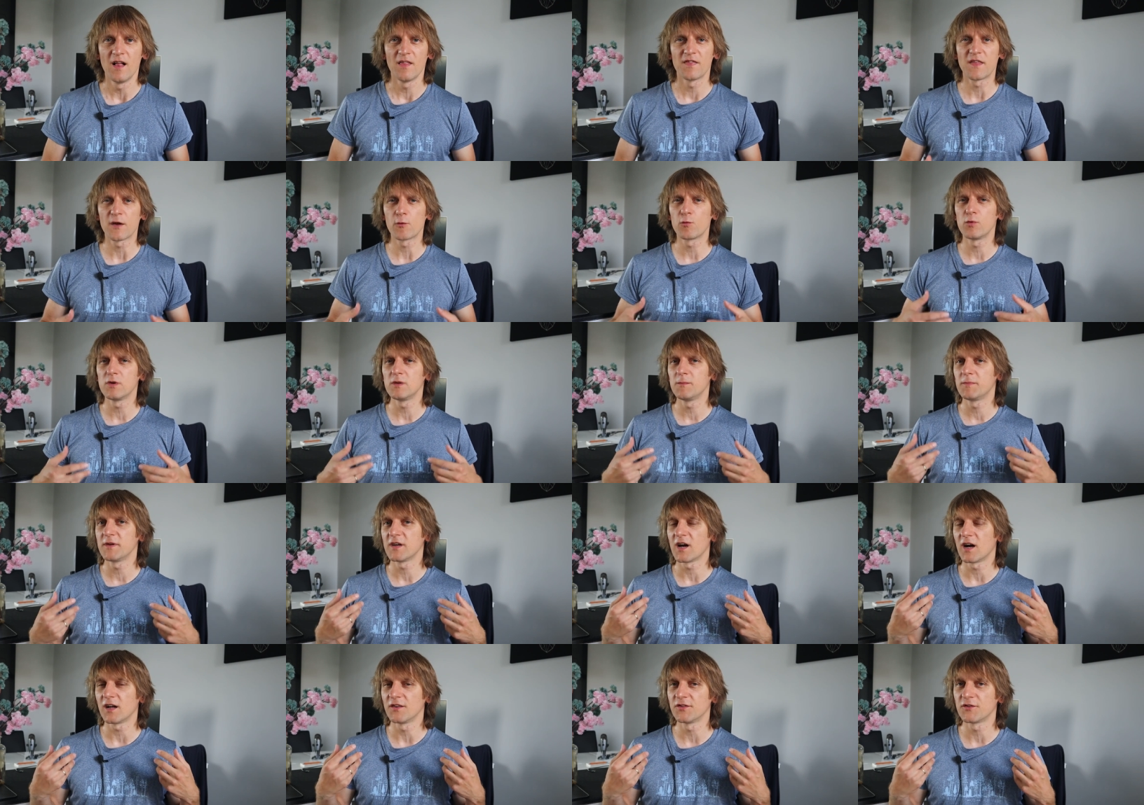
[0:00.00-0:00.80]
They will
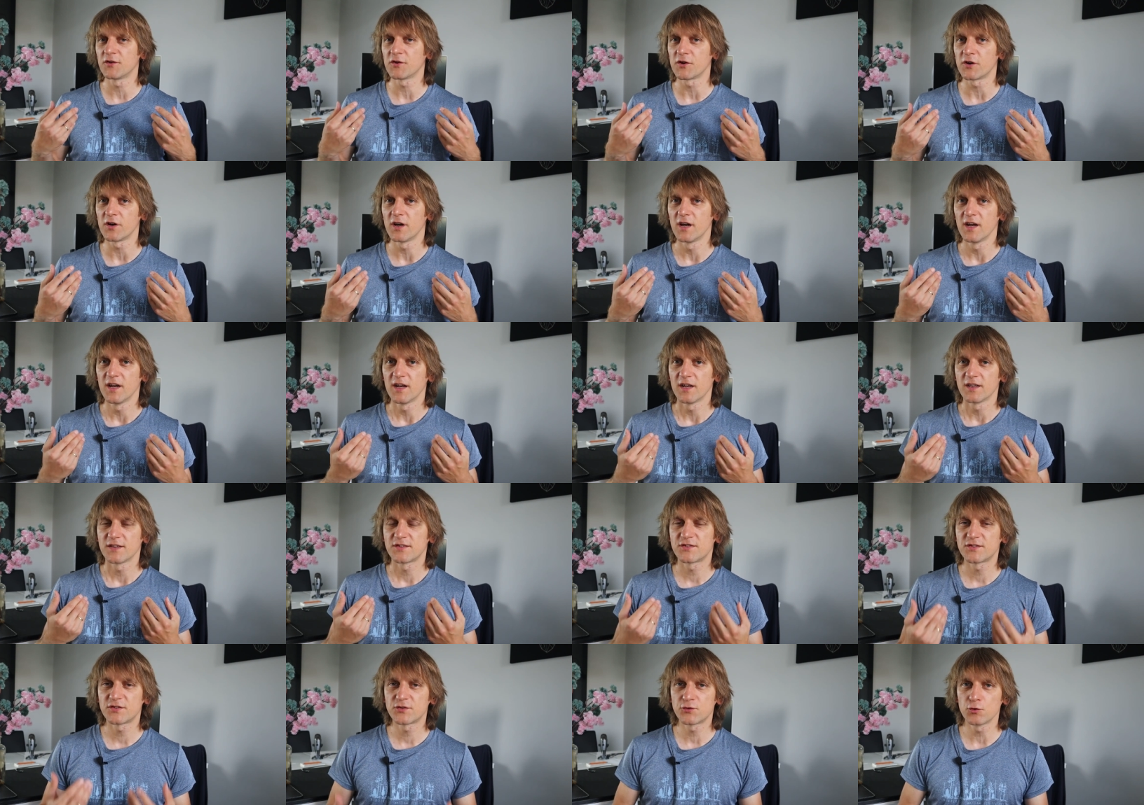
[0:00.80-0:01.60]
be under
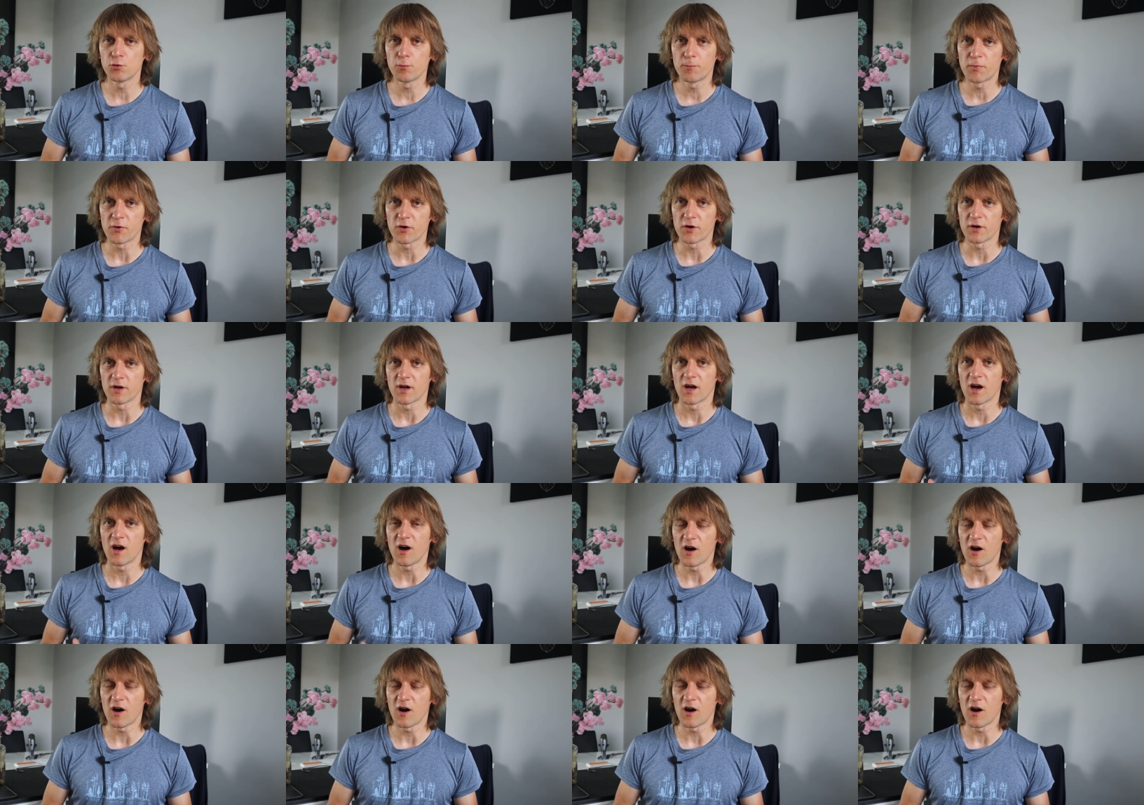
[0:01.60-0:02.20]
super